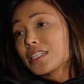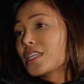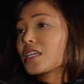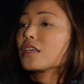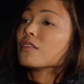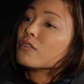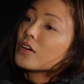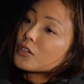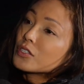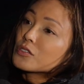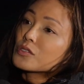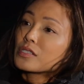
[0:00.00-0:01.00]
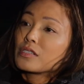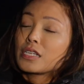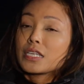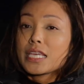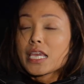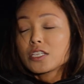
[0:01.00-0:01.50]
and taking photos and
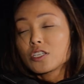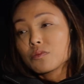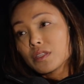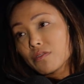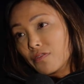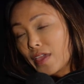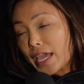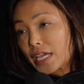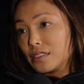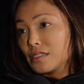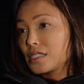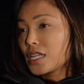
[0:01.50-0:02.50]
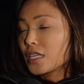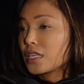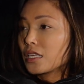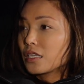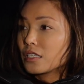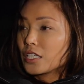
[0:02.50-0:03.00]
engaging with the fans,
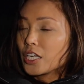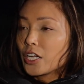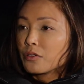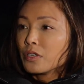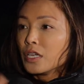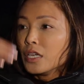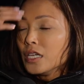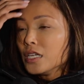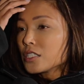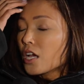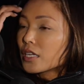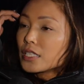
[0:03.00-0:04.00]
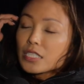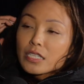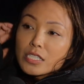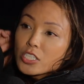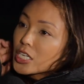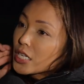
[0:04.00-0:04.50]
talking to
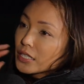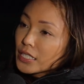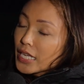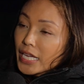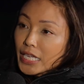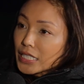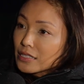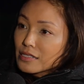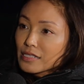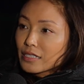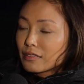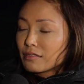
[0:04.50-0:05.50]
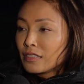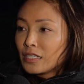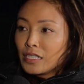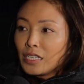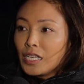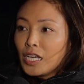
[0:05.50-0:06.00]
the kids and
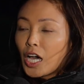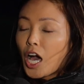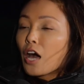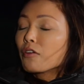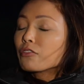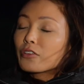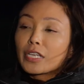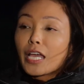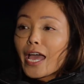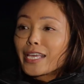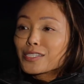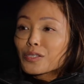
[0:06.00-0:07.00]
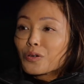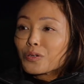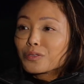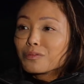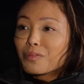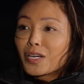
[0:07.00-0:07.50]
offering ice
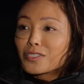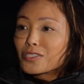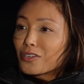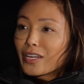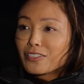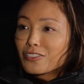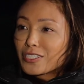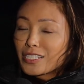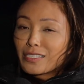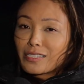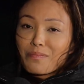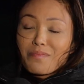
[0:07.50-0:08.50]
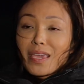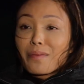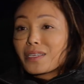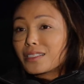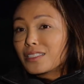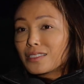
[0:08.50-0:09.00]
cold Monster Energies. And
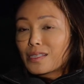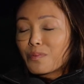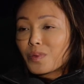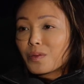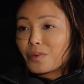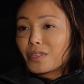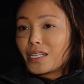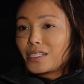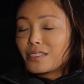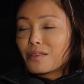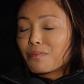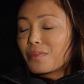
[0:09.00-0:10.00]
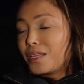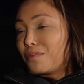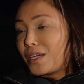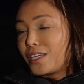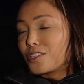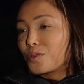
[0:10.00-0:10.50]
maybe to some people that doesn't mean
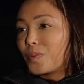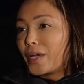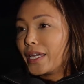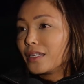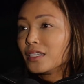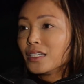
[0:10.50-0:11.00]
much, but